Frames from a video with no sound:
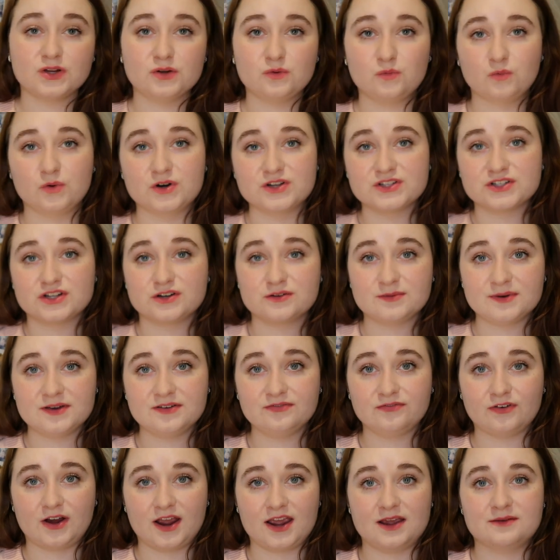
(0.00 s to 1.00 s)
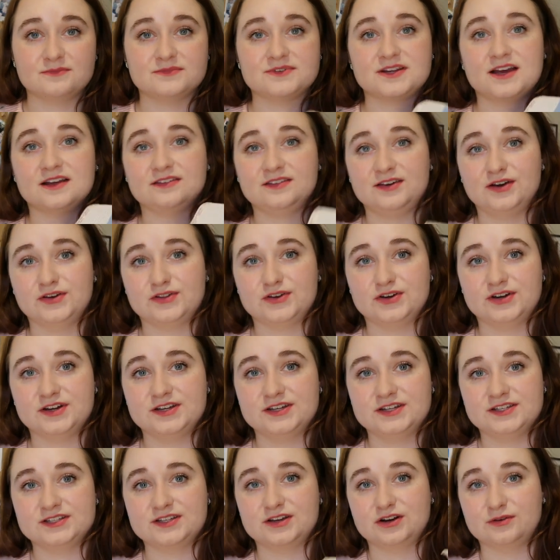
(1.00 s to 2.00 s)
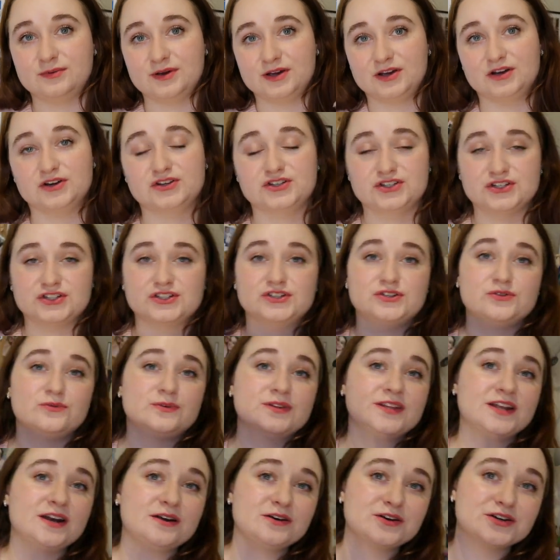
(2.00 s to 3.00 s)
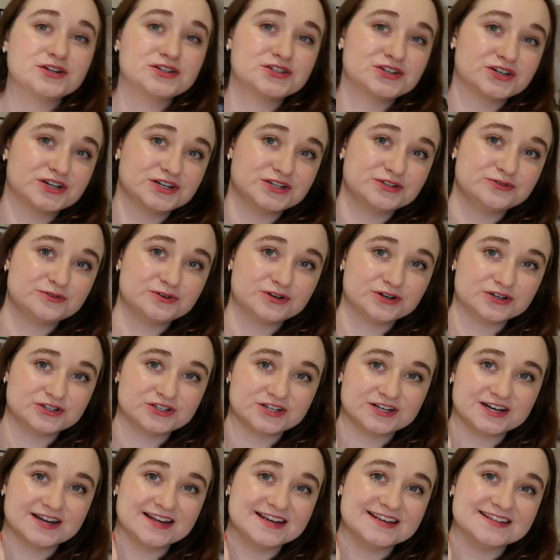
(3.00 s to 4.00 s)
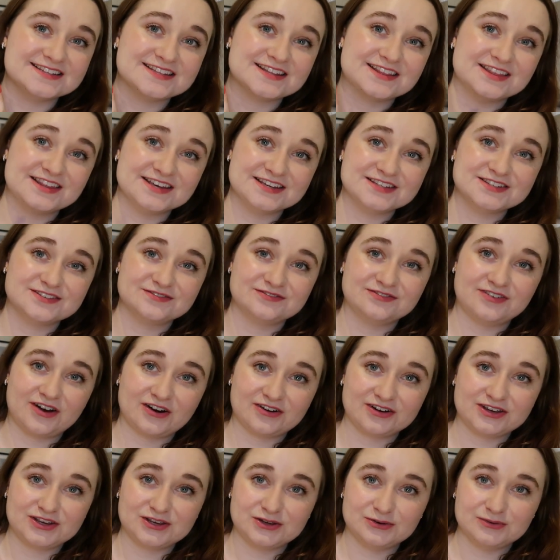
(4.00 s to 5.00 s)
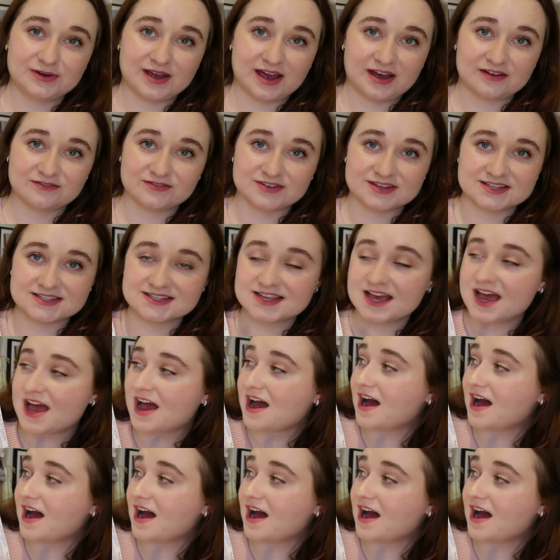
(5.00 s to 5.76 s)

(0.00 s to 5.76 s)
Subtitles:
one is gonna be framed and the other is gonna be a cushion. So the one that I'm gonna turn into a cushion is this very cute canvas.